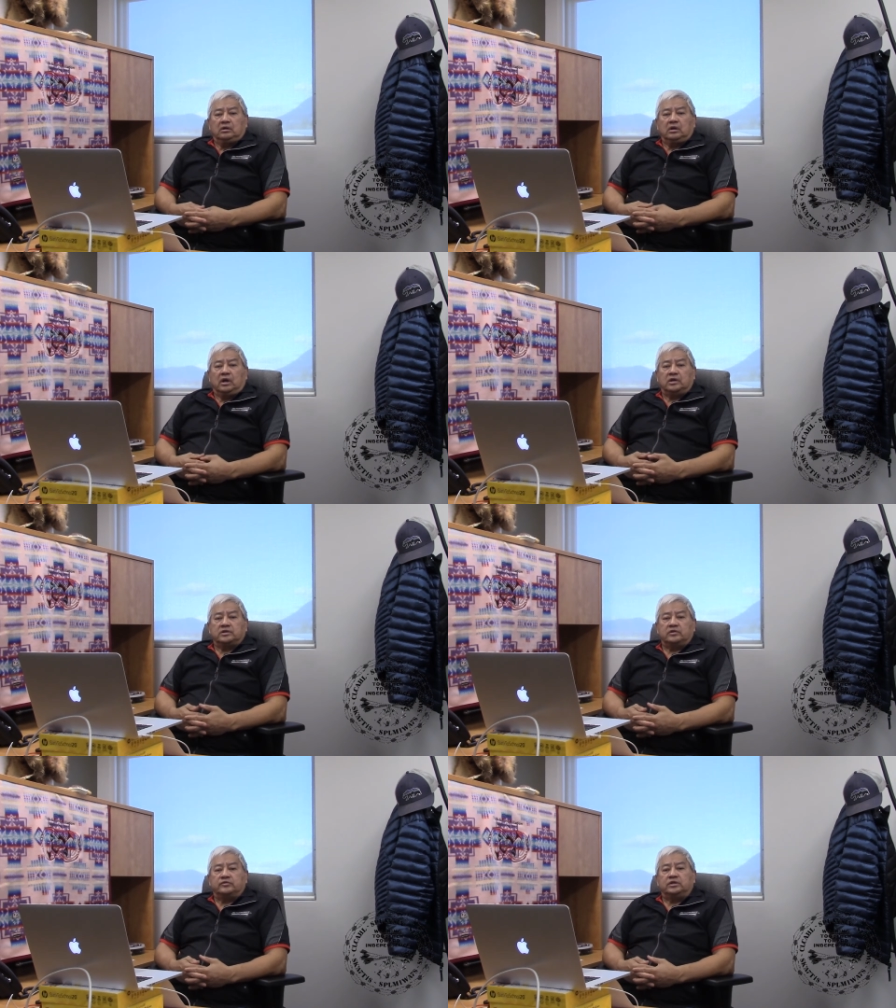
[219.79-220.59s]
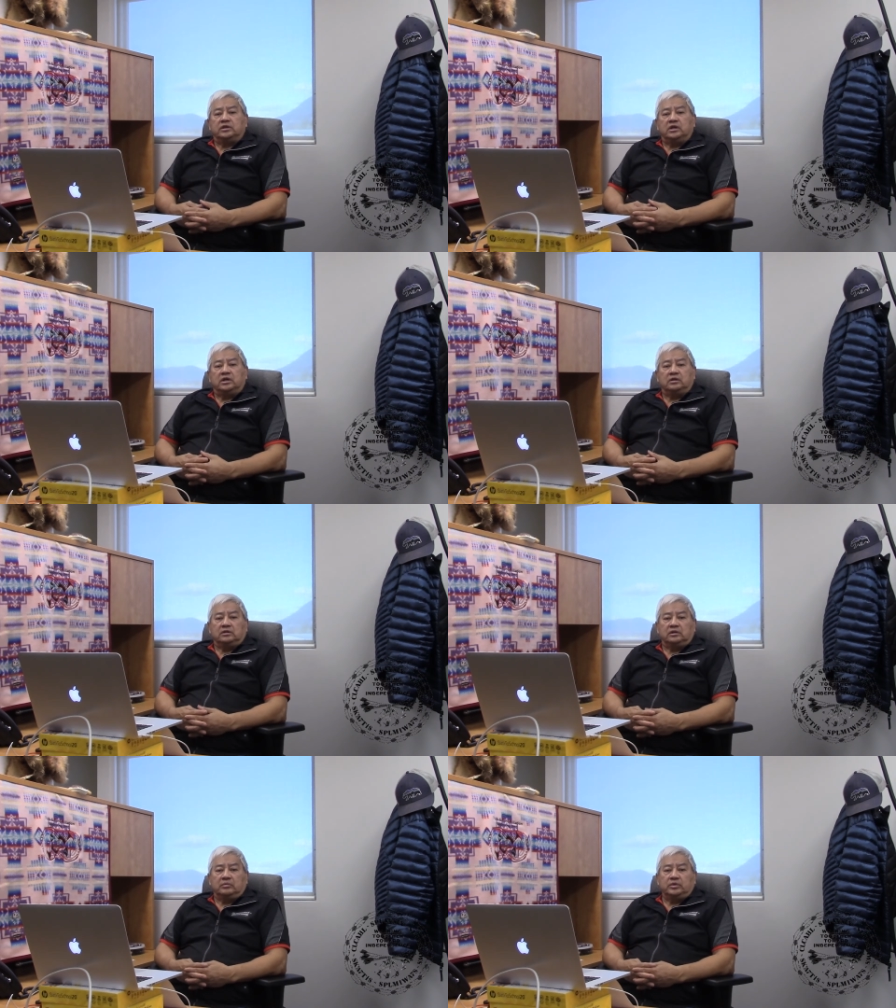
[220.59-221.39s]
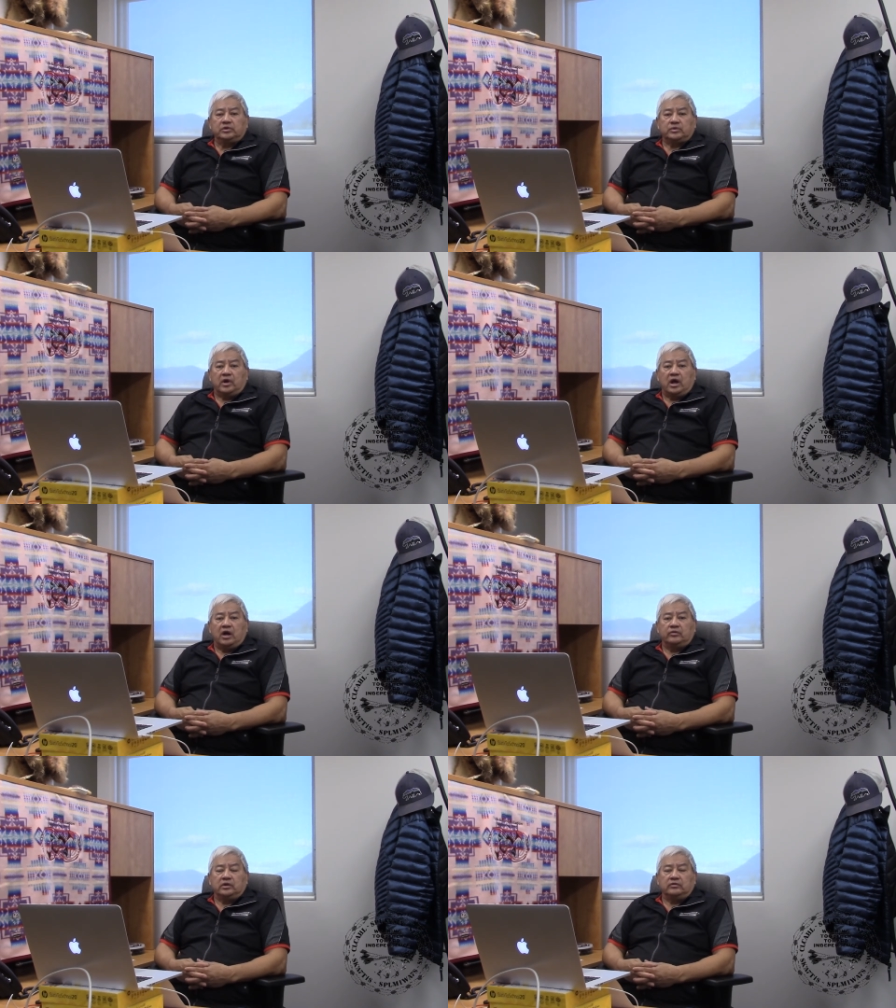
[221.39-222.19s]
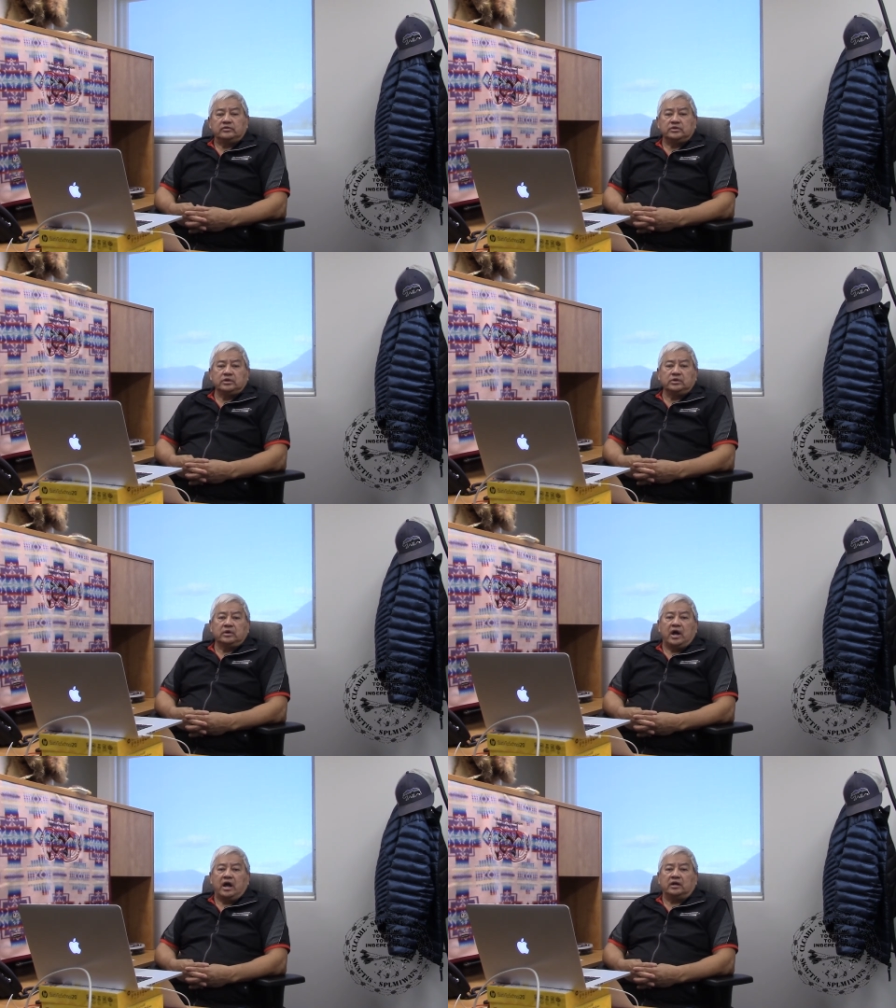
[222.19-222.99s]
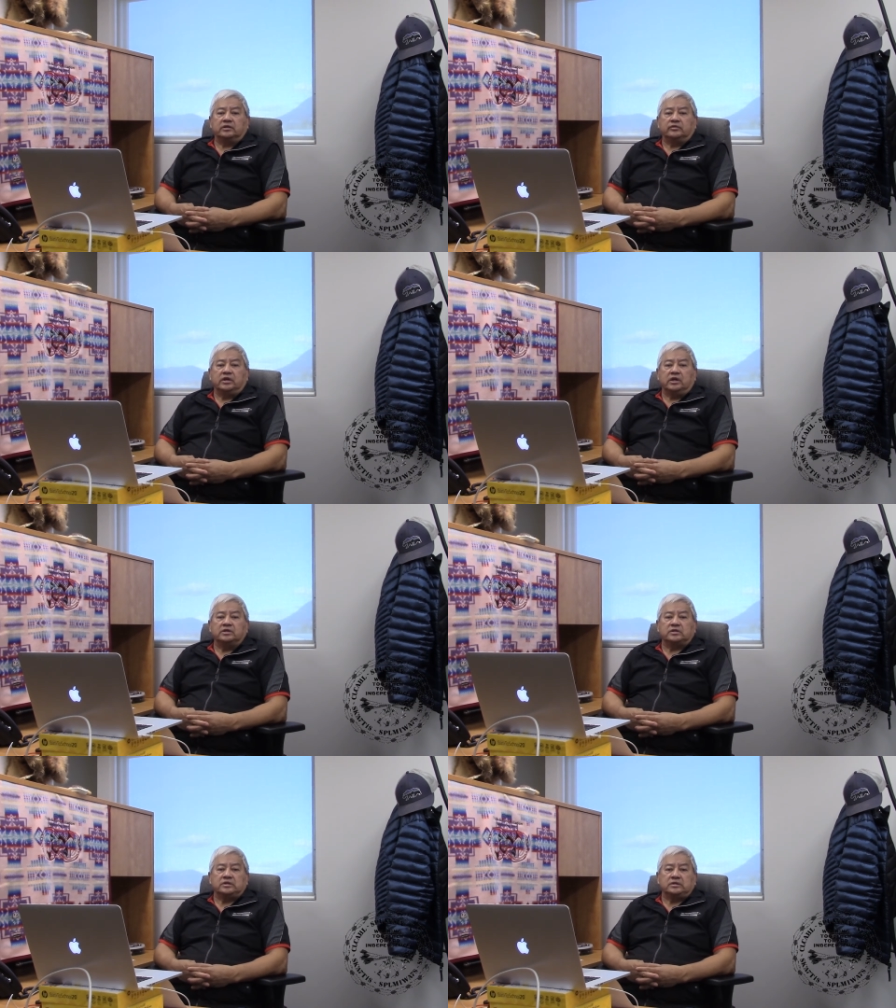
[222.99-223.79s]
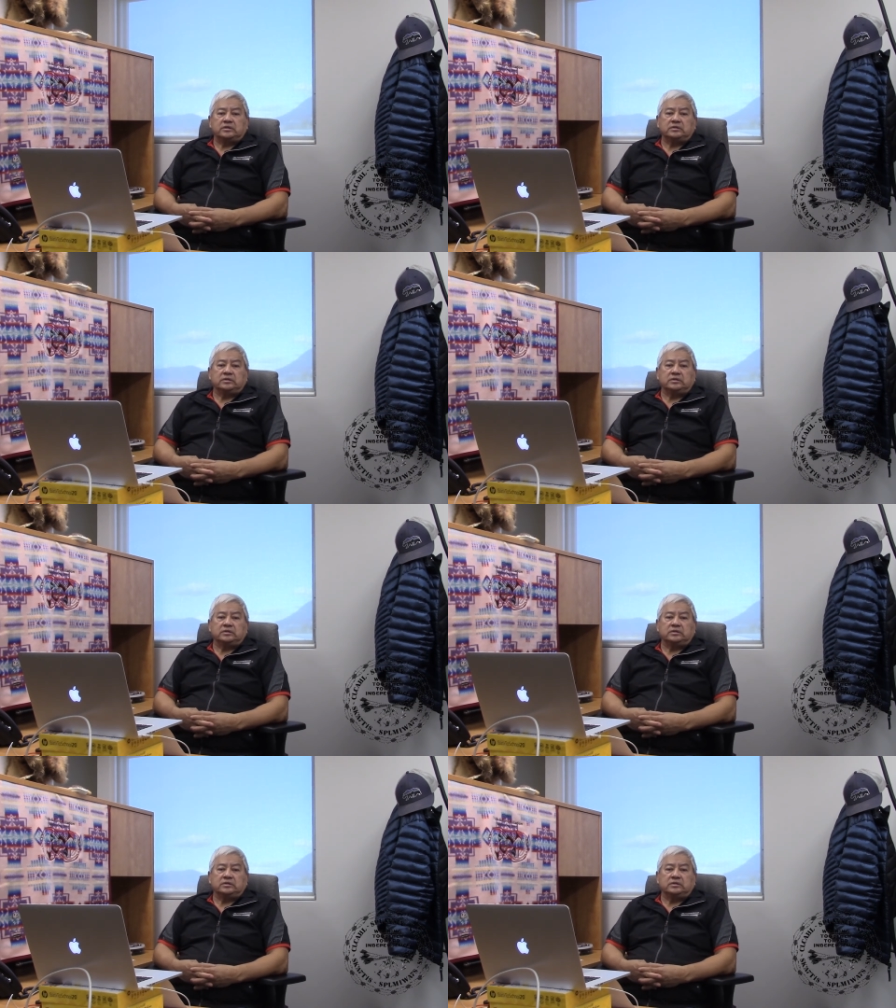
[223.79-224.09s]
As of today, the numbers we have, we have zero active cases.